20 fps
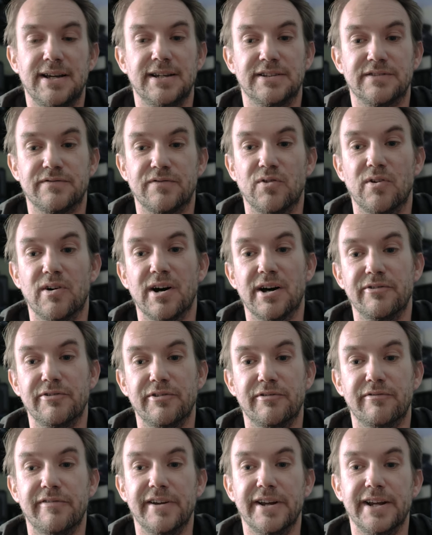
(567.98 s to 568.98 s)
is
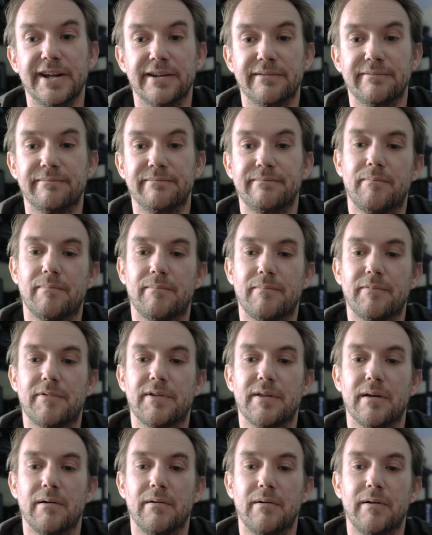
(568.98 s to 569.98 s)
400 feet.
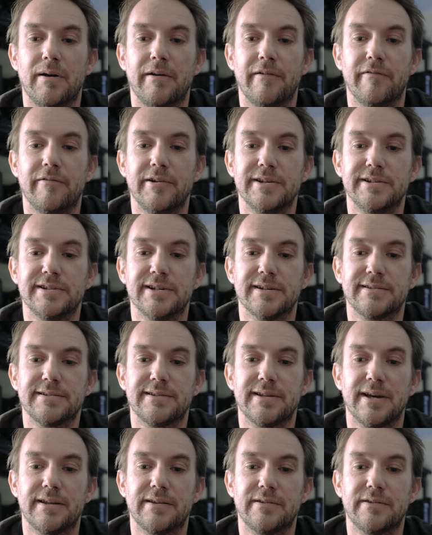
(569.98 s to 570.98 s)
So if we adjust
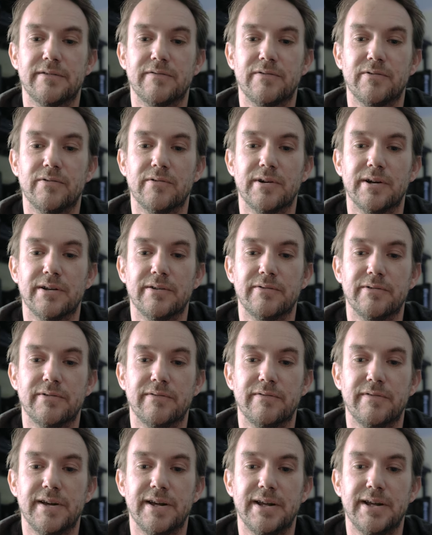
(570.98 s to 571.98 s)
that to 400
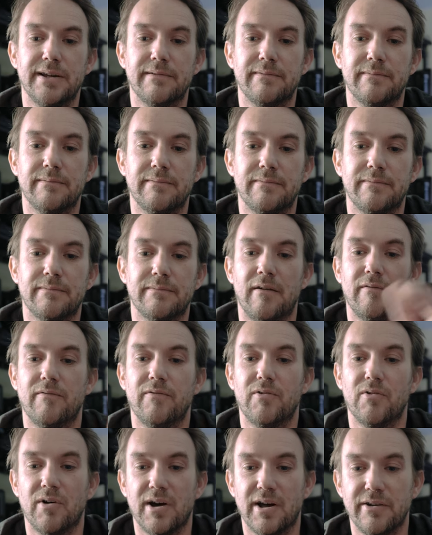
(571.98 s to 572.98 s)
feet, I
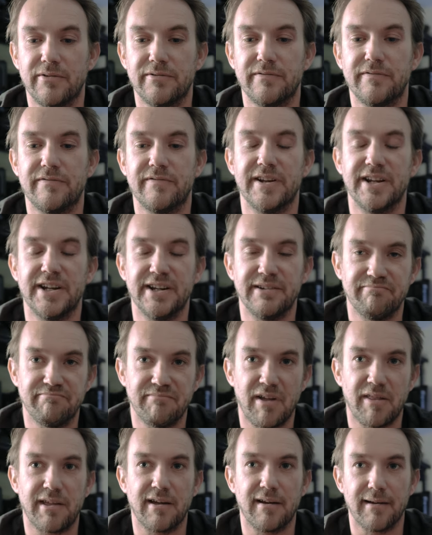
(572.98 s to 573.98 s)

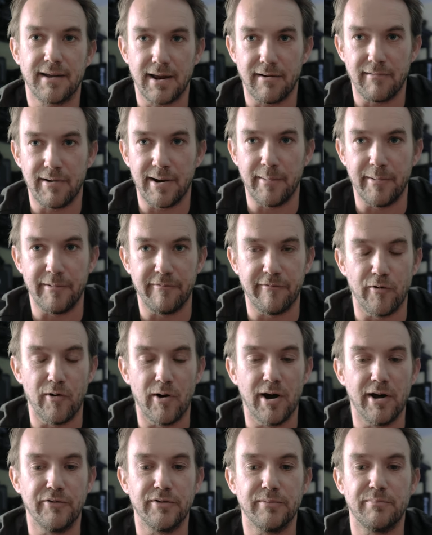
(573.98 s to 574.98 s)
think I get away with
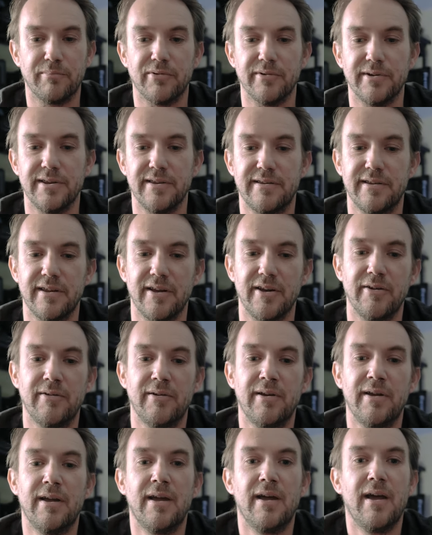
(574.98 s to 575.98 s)
400.2.
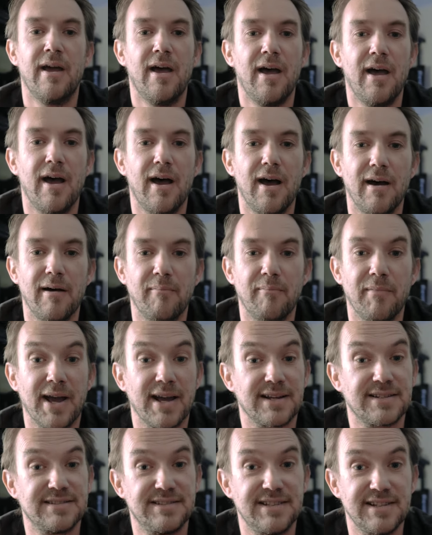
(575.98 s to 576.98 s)

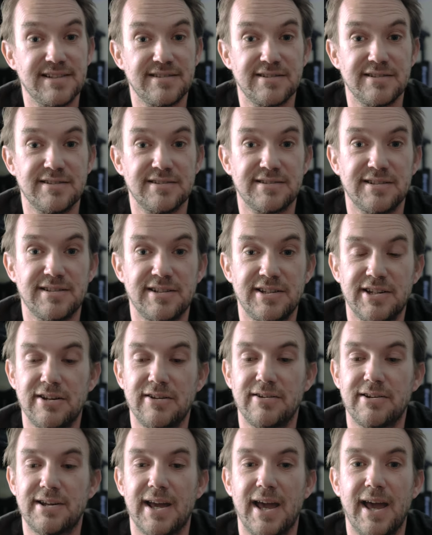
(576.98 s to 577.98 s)
Max distance in
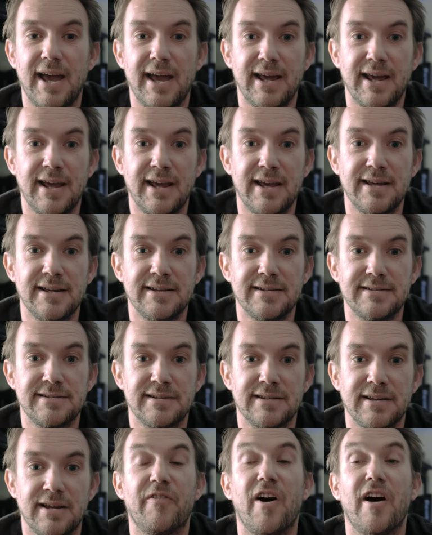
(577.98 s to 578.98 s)
the UK is
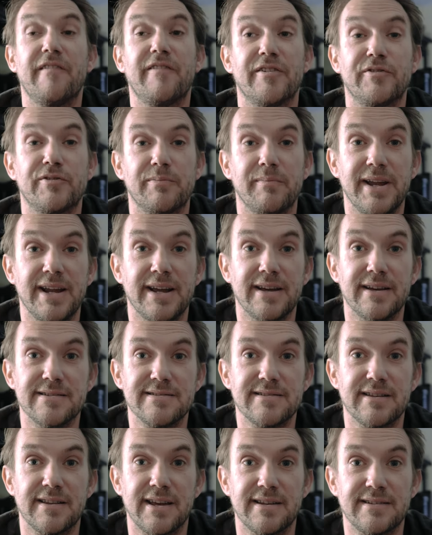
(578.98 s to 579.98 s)
500 meters,
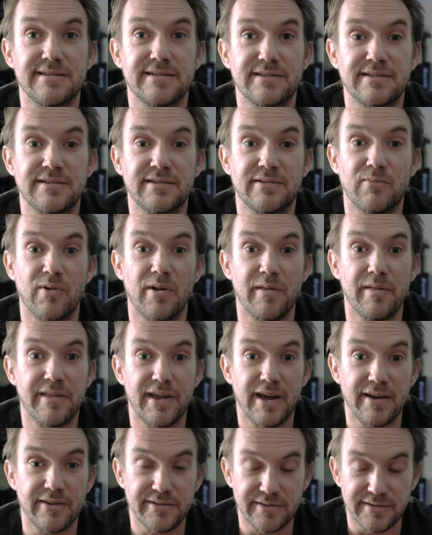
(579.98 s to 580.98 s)
so that's
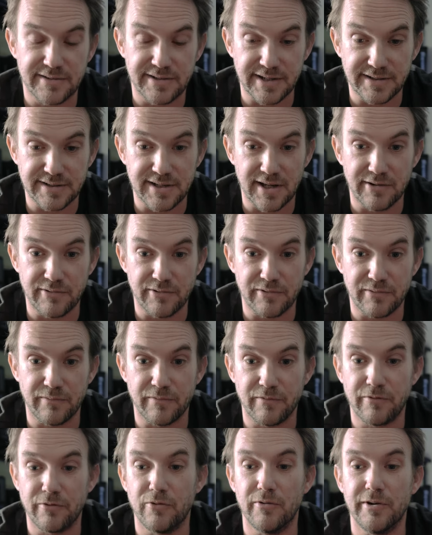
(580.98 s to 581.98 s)

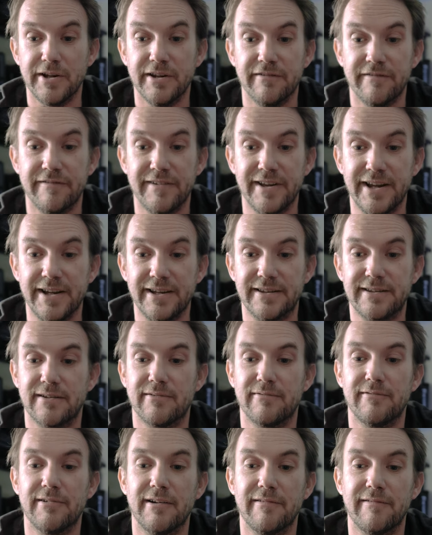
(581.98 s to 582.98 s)
1,640 feet
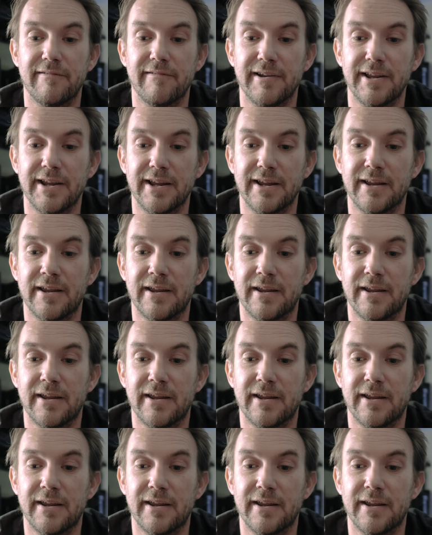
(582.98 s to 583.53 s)
roughly.